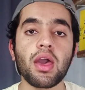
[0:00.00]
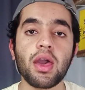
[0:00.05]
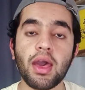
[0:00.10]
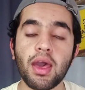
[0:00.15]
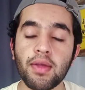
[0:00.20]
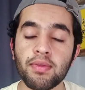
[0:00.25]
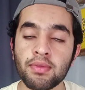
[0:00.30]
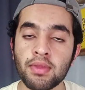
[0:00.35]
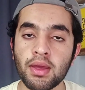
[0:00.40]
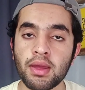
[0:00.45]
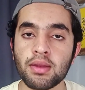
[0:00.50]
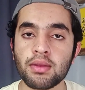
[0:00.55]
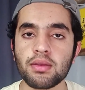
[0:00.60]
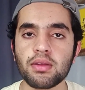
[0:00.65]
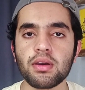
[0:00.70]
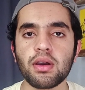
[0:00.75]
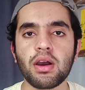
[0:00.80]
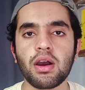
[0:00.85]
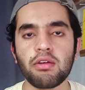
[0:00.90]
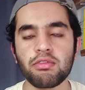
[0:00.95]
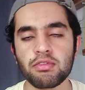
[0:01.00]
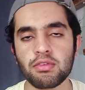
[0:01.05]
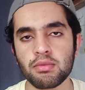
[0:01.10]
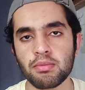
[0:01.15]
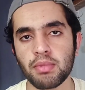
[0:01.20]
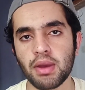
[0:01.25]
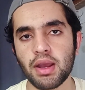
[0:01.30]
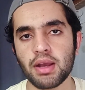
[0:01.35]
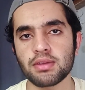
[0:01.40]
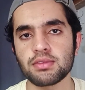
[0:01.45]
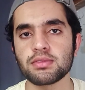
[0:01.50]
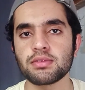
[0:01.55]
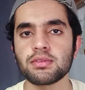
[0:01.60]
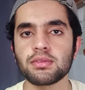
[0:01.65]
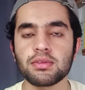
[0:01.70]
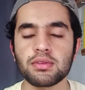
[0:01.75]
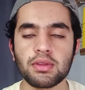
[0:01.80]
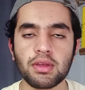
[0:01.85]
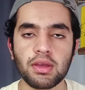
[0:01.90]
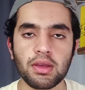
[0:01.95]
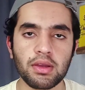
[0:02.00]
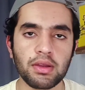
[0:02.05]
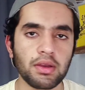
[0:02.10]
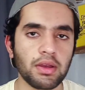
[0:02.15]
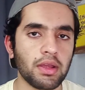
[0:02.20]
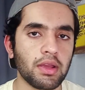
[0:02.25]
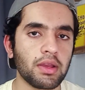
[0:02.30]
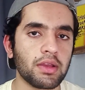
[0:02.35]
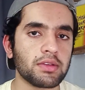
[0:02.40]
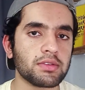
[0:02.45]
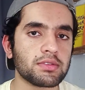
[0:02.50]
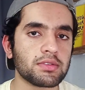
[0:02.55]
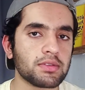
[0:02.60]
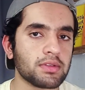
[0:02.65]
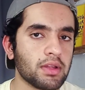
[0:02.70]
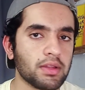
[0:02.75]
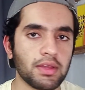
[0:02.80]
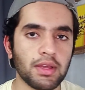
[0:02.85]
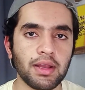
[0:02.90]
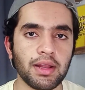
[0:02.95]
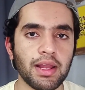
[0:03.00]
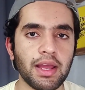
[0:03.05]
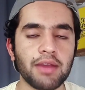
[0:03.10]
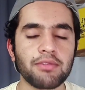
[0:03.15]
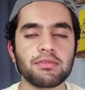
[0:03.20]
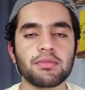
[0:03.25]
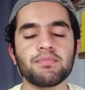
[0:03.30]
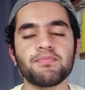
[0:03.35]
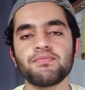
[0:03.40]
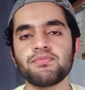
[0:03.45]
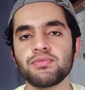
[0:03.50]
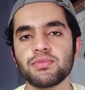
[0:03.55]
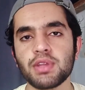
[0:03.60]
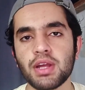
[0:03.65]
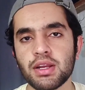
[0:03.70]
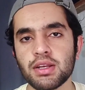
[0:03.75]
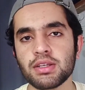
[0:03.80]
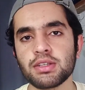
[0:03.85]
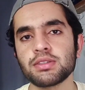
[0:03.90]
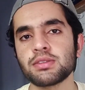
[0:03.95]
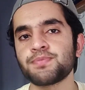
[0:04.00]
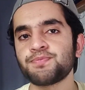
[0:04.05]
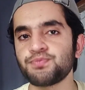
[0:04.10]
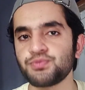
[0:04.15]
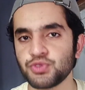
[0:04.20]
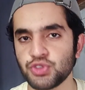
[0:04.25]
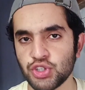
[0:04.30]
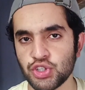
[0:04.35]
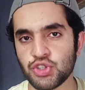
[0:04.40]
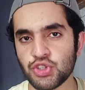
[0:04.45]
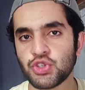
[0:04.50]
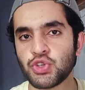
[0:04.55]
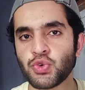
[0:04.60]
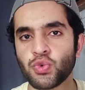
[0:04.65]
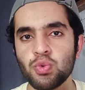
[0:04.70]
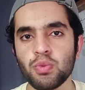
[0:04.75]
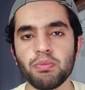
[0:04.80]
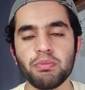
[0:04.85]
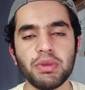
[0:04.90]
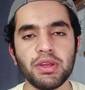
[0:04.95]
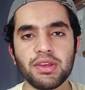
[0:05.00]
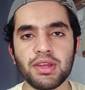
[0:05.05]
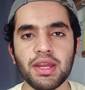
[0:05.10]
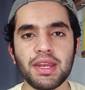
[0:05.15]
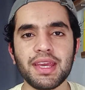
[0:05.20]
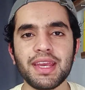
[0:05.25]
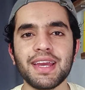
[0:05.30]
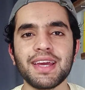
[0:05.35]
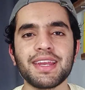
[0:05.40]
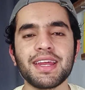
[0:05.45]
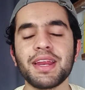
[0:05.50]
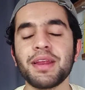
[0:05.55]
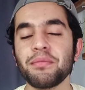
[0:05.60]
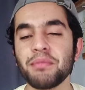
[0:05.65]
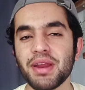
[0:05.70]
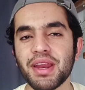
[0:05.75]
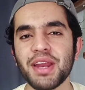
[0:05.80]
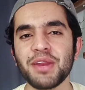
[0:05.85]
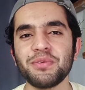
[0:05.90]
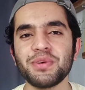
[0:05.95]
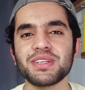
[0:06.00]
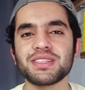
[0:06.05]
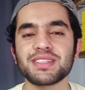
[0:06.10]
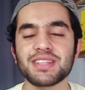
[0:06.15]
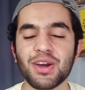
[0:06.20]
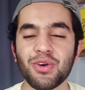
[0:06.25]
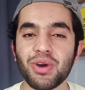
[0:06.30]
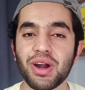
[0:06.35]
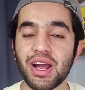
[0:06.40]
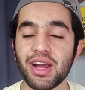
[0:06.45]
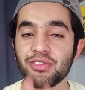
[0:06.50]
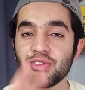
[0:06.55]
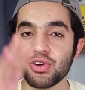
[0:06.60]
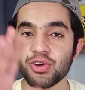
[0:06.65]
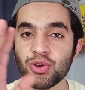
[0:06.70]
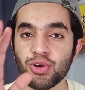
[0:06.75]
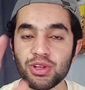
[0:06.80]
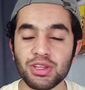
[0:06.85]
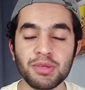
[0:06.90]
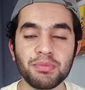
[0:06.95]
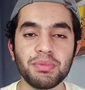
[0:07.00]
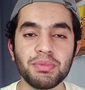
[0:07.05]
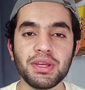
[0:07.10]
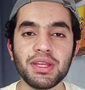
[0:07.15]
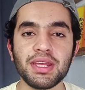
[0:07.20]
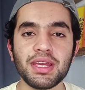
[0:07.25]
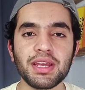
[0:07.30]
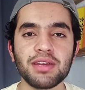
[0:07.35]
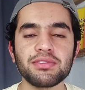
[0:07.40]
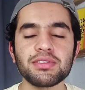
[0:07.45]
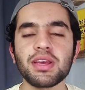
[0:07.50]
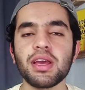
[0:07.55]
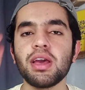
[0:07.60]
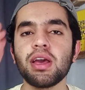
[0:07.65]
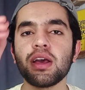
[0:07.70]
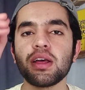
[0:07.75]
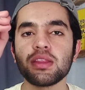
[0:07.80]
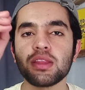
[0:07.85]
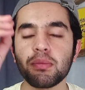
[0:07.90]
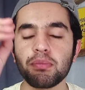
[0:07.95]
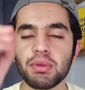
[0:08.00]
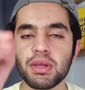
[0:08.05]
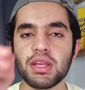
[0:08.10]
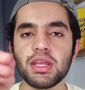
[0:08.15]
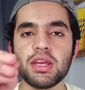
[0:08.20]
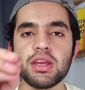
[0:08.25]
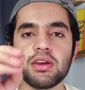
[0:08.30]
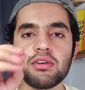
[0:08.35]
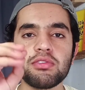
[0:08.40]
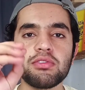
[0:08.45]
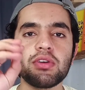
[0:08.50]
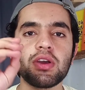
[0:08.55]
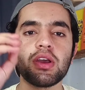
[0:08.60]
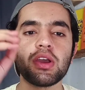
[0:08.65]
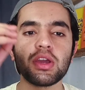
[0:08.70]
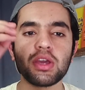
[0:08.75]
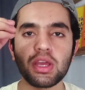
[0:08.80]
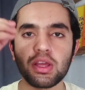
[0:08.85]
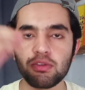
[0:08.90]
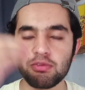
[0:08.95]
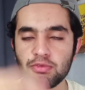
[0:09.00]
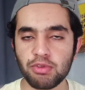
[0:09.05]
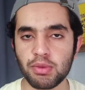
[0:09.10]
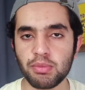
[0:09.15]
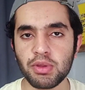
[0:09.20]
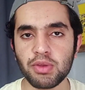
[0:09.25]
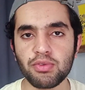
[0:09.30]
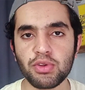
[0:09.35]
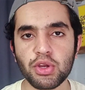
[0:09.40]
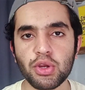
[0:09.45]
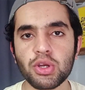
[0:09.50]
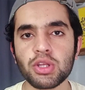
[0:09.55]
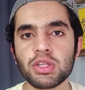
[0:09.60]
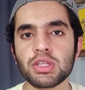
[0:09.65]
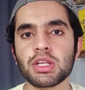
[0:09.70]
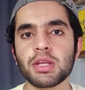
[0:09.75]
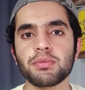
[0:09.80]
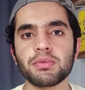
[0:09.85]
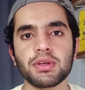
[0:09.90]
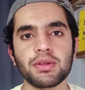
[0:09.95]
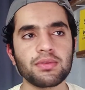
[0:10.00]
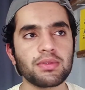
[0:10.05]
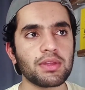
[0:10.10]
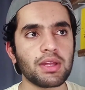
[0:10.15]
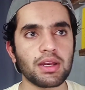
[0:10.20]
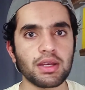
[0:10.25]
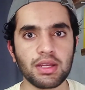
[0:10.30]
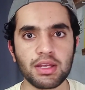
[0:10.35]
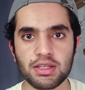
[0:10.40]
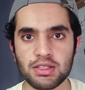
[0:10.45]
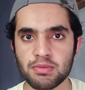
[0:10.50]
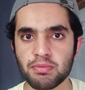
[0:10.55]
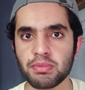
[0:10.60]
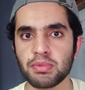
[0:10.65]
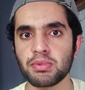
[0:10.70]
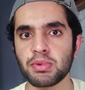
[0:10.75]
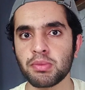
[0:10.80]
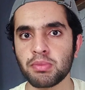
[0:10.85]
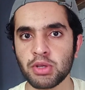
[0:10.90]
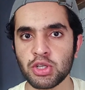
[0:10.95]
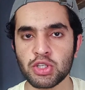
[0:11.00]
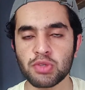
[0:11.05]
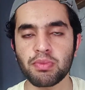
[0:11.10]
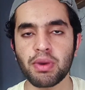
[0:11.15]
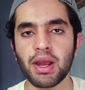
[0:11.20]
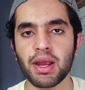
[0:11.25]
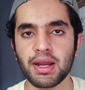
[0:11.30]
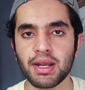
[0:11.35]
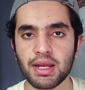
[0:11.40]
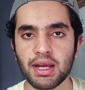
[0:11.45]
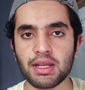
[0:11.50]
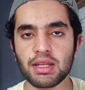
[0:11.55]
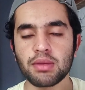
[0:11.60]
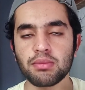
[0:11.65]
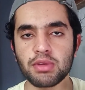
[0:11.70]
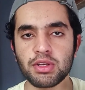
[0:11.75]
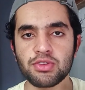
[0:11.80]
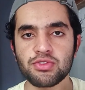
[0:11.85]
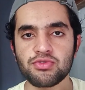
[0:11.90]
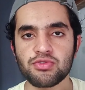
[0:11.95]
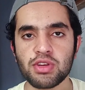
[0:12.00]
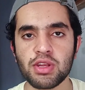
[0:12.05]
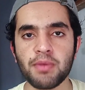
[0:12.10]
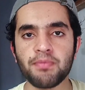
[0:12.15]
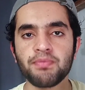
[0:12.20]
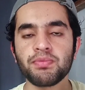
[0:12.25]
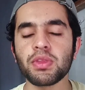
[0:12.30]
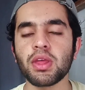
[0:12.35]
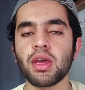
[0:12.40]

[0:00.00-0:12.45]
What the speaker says: And then after maths, there is nothing left. That is just you be dedicated. But anyways, now I have got all the PDFs. The PDF, it will be in video description, that is published by Italian Ministry,